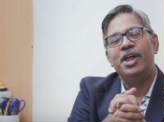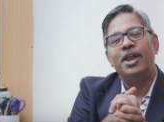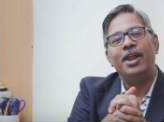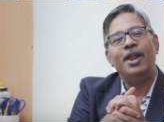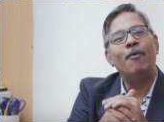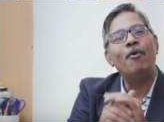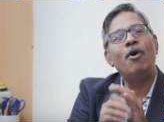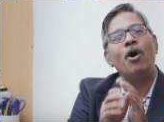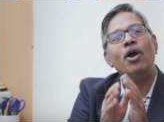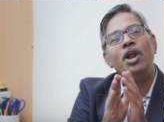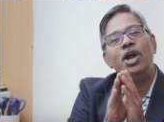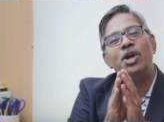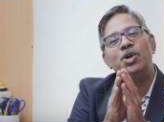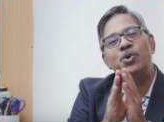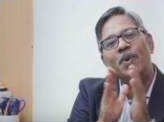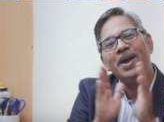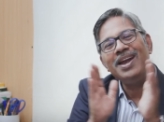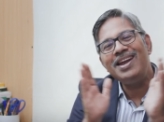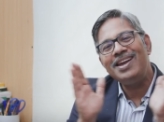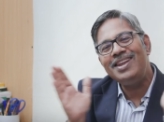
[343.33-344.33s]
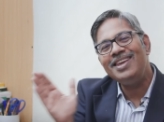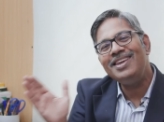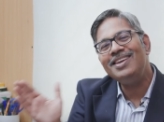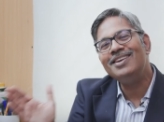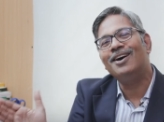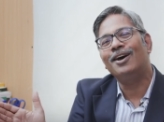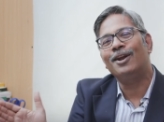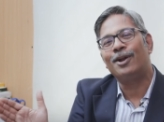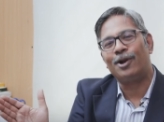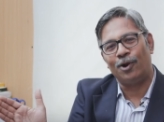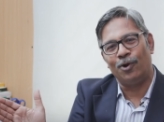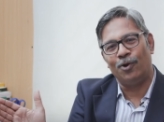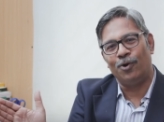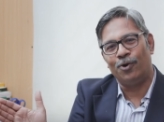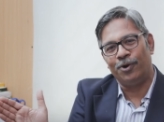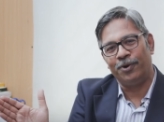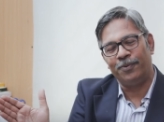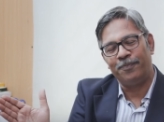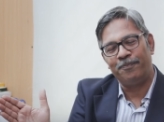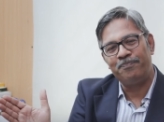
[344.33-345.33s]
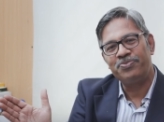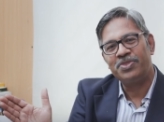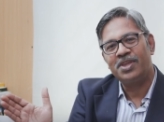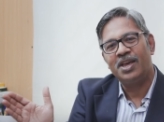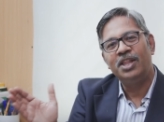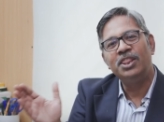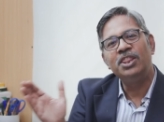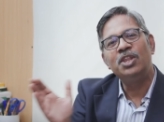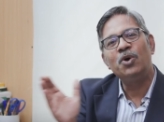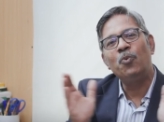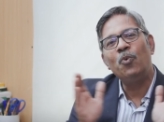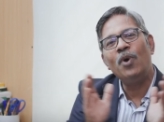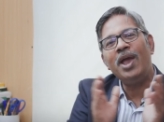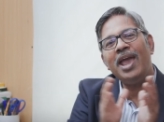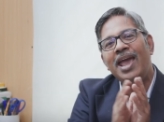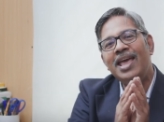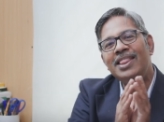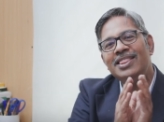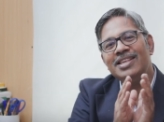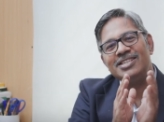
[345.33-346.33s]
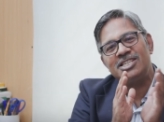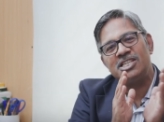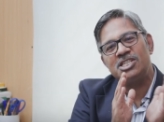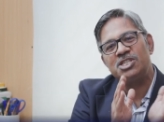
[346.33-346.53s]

Now, on a 20-year loan, the way this